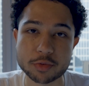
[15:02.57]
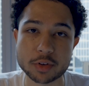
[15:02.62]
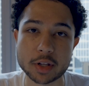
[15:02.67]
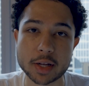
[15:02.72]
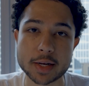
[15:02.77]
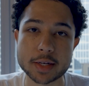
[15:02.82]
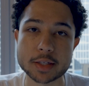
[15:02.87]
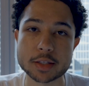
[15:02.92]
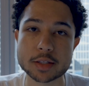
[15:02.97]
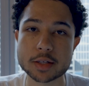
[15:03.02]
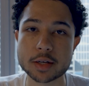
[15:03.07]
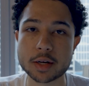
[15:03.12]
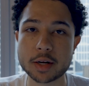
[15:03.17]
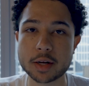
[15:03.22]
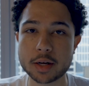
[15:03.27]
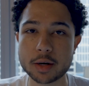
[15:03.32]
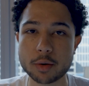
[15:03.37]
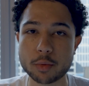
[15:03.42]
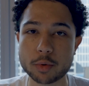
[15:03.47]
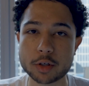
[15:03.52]
flights
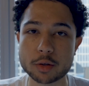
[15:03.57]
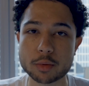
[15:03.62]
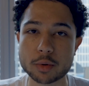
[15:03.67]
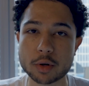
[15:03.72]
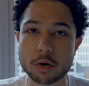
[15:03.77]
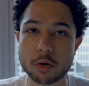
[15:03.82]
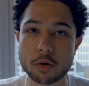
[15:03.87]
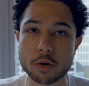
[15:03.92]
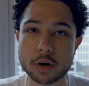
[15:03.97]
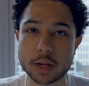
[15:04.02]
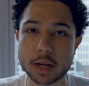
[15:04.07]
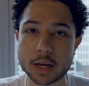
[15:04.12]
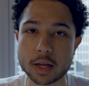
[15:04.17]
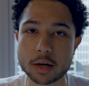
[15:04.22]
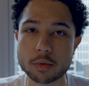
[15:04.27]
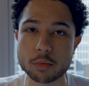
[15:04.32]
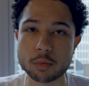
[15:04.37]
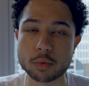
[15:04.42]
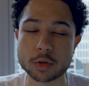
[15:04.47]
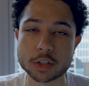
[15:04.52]
when you're recording
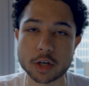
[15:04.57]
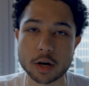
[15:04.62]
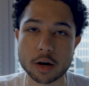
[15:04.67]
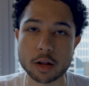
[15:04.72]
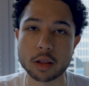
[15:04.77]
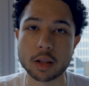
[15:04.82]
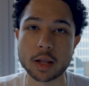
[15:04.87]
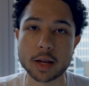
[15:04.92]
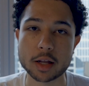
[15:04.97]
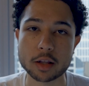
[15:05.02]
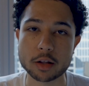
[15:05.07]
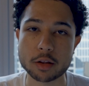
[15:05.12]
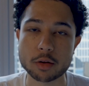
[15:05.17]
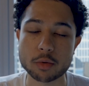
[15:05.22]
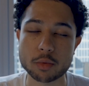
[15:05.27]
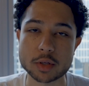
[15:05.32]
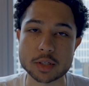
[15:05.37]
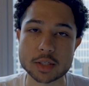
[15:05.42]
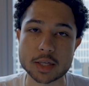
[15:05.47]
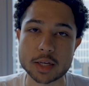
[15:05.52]
it, which are likely the
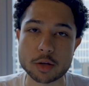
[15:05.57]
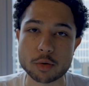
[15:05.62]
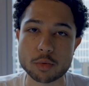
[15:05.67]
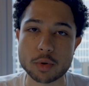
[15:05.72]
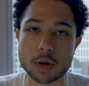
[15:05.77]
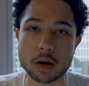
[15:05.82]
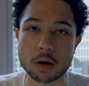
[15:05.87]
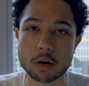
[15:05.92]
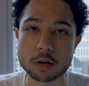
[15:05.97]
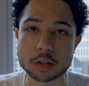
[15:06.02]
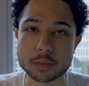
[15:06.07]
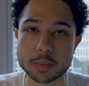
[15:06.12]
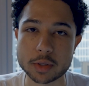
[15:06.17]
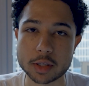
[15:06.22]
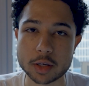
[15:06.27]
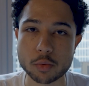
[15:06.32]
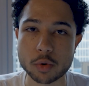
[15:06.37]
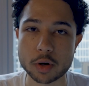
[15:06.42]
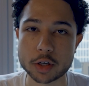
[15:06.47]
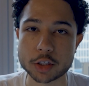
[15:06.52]
ones that you'd
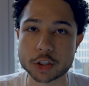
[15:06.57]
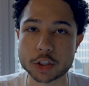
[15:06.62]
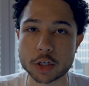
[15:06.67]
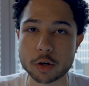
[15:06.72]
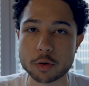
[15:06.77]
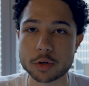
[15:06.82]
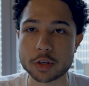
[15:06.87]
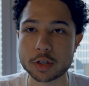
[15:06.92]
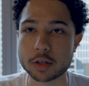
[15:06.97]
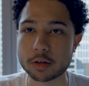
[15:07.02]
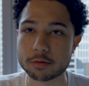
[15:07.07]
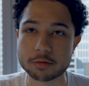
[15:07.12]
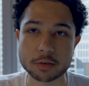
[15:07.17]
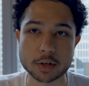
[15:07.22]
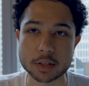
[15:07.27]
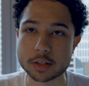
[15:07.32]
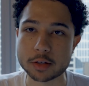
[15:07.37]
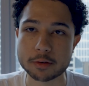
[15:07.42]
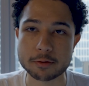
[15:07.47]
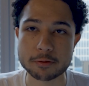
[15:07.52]
ultimately want to show to your
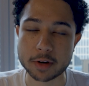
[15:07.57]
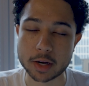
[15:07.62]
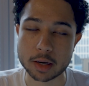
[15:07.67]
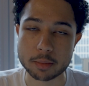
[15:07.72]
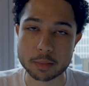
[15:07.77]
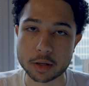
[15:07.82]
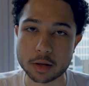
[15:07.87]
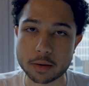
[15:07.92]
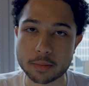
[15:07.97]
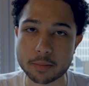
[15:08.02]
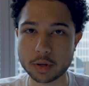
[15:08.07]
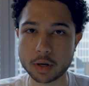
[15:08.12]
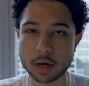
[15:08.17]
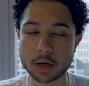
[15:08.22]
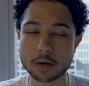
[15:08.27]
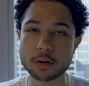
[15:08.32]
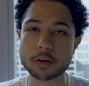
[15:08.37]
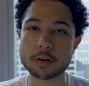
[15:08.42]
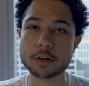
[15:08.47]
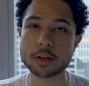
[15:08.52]
friends and family.
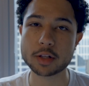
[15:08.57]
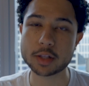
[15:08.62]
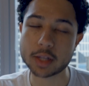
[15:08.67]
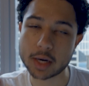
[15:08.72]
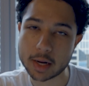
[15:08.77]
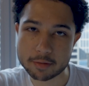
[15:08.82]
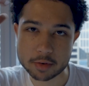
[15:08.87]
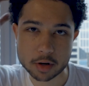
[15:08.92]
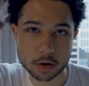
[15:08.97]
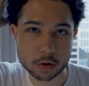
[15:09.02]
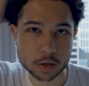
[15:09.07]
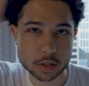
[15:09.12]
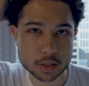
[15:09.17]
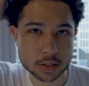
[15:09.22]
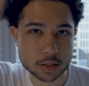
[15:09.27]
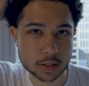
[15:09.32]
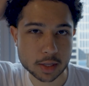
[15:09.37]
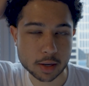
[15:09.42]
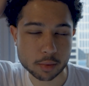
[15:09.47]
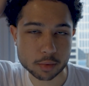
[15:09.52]
Another thing that I've
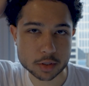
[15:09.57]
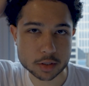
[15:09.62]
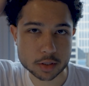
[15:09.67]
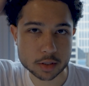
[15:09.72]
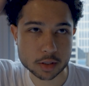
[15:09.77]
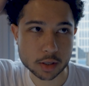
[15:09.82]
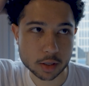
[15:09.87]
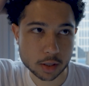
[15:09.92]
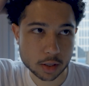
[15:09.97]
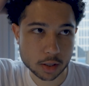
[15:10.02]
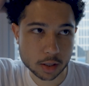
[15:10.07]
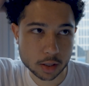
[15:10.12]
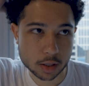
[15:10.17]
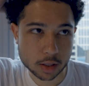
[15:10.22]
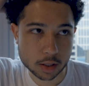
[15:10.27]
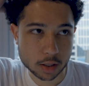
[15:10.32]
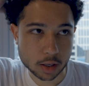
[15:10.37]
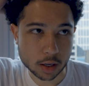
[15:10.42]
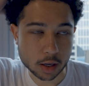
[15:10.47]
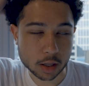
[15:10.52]
noticed that was
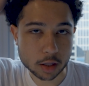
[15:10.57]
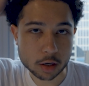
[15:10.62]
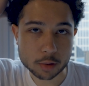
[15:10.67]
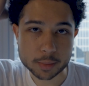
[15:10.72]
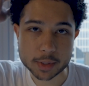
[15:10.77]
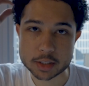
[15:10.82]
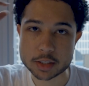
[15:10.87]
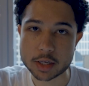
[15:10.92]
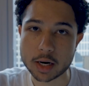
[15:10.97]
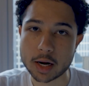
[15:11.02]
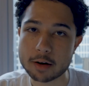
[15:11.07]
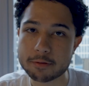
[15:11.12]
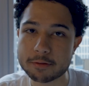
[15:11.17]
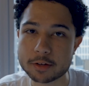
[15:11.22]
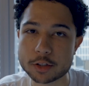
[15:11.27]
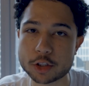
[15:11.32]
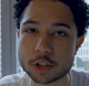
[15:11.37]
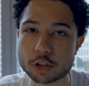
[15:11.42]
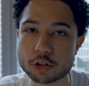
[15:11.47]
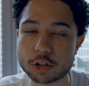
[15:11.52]
a little bit tough
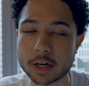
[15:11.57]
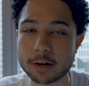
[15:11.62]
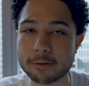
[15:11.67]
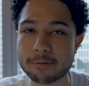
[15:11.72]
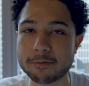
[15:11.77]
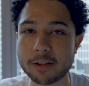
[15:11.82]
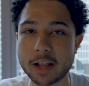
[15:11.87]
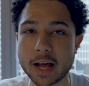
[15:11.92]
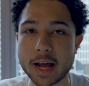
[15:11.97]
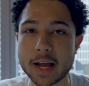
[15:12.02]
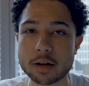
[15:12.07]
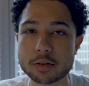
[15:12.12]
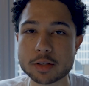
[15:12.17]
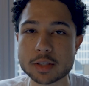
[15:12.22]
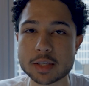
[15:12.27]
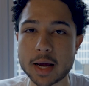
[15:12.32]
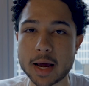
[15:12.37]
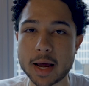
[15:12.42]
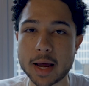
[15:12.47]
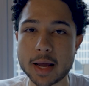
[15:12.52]
is just trying to fly
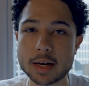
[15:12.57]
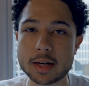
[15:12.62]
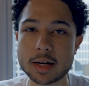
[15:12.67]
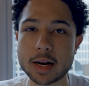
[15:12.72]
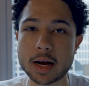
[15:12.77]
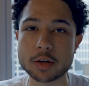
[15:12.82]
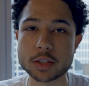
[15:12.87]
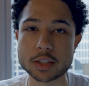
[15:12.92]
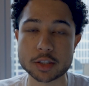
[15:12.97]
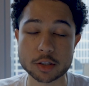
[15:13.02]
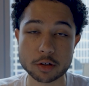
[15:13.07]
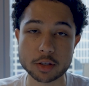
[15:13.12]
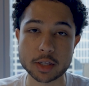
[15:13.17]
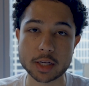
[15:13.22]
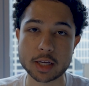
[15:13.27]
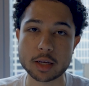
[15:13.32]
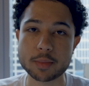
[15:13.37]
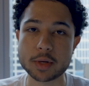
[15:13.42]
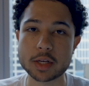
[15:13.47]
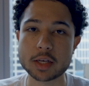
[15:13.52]
outside. Now, it certainly
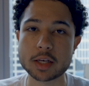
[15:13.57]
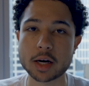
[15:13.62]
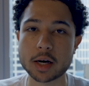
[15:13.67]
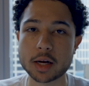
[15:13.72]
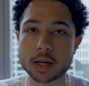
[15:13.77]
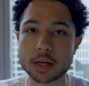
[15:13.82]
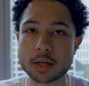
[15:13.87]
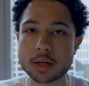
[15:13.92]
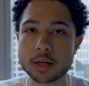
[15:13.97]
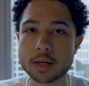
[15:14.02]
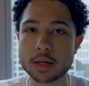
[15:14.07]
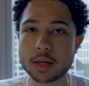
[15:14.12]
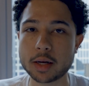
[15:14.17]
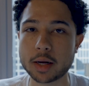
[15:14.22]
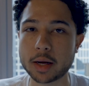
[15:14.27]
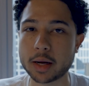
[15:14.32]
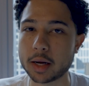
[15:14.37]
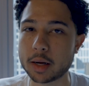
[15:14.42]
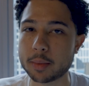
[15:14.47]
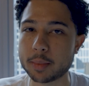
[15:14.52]
can be done,
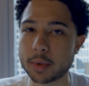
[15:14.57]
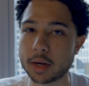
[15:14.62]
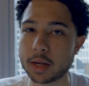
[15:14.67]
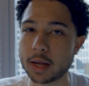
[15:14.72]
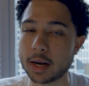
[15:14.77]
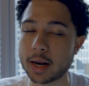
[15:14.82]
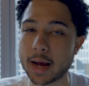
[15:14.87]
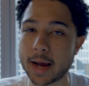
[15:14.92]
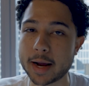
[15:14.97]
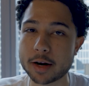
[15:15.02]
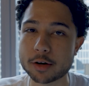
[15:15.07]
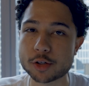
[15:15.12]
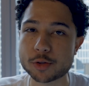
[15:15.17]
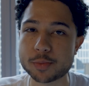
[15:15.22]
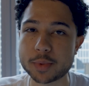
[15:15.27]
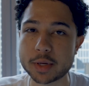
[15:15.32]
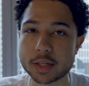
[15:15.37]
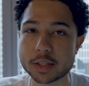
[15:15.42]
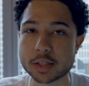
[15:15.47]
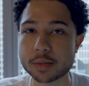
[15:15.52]
and at higher
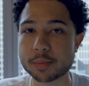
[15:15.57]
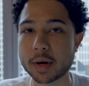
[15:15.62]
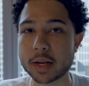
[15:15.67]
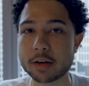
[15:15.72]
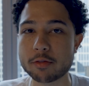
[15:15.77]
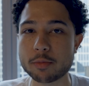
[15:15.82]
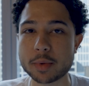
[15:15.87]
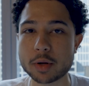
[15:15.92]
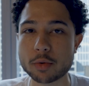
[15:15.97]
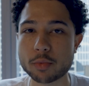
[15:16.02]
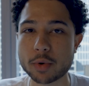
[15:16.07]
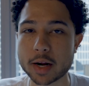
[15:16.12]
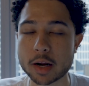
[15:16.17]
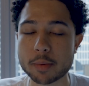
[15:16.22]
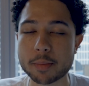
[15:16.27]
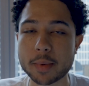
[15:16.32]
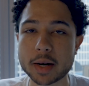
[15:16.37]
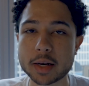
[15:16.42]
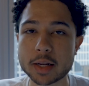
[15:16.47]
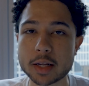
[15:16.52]
speeds it might even be
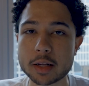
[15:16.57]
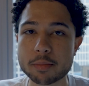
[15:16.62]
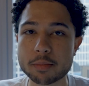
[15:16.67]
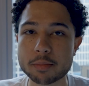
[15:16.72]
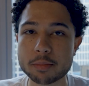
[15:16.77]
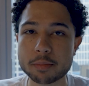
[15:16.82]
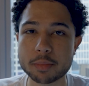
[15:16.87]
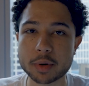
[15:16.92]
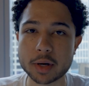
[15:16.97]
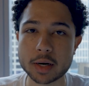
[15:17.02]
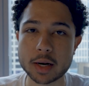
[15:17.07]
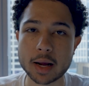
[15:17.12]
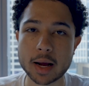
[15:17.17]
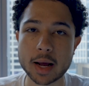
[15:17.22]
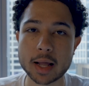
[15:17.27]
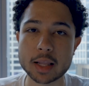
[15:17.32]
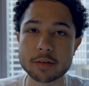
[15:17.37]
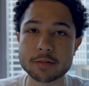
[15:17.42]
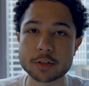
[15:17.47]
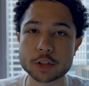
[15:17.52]
recommended, but
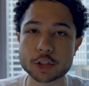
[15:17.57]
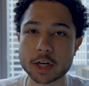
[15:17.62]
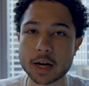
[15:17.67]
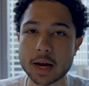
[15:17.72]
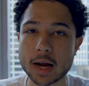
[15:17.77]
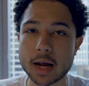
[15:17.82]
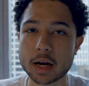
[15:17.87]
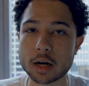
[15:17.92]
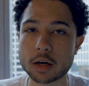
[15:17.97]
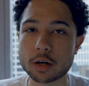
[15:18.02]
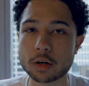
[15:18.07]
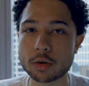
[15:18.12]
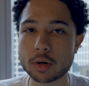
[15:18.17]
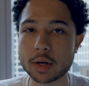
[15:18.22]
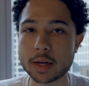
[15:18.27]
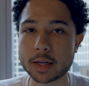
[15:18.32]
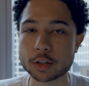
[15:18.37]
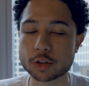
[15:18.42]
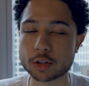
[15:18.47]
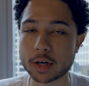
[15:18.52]
I live in
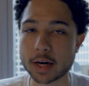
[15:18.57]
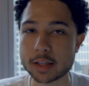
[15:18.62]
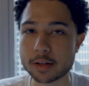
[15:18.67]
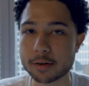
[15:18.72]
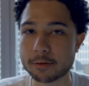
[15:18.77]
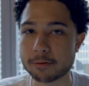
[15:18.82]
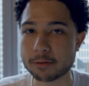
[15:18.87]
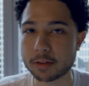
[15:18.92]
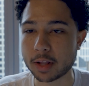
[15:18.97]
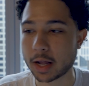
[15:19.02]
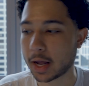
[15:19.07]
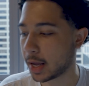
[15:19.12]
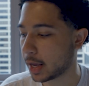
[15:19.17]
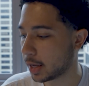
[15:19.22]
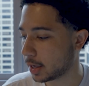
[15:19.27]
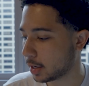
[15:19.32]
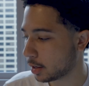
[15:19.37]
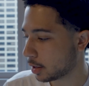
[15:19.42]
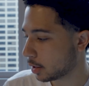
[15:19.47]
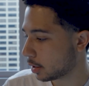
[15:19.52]
Chicago, and trying to
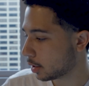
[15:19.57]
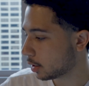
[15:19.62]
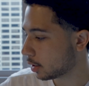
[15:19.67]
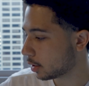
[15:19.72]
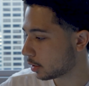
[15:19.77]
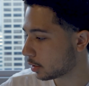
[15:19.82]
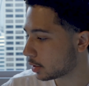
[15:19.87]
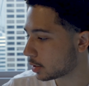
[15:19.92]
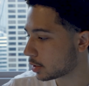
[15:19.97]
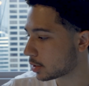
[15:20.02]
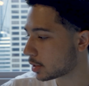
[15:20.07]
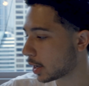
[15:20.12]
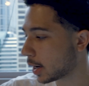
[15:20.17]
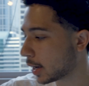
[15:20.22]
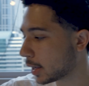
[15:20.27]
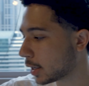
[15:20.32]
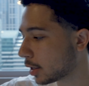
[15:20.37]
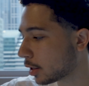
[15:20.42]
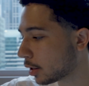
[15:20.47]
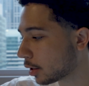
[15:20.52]
fly this
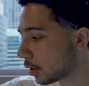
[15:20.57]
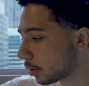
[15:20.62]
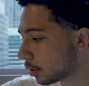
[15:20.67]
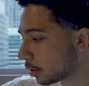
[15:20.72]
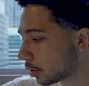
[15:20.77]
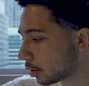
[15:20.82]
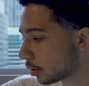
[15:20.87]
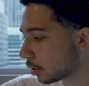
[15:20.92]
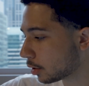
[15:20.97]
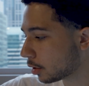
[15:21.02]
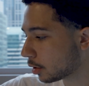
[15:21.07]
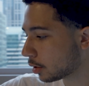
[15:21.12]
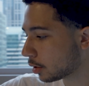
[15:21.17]
tiny little